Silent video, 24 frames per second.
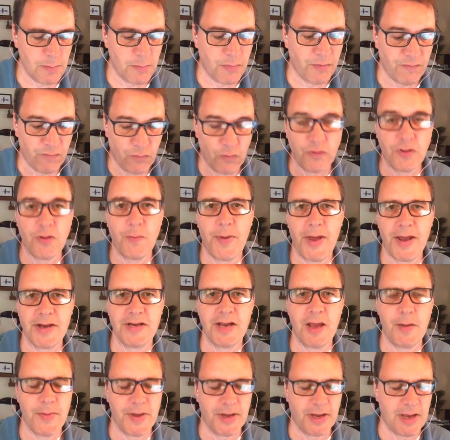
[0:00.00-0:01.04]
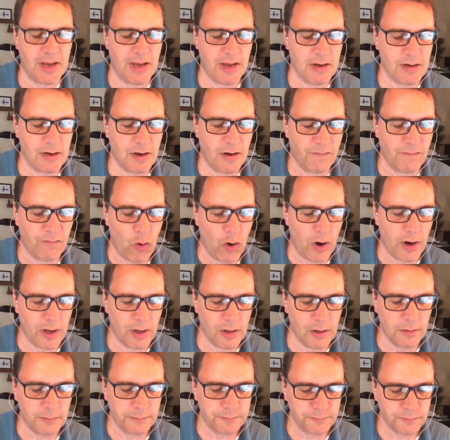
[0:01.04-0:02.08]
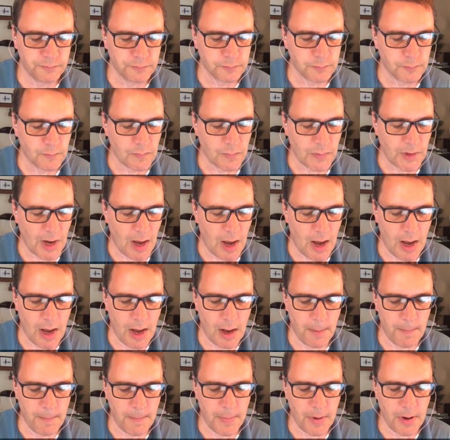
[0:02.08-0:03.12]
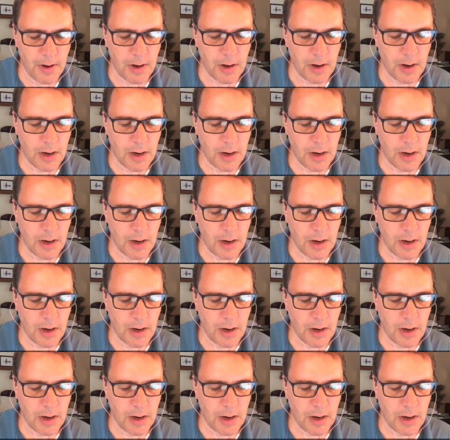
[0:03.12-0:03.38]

before the pandemic hit of oil um,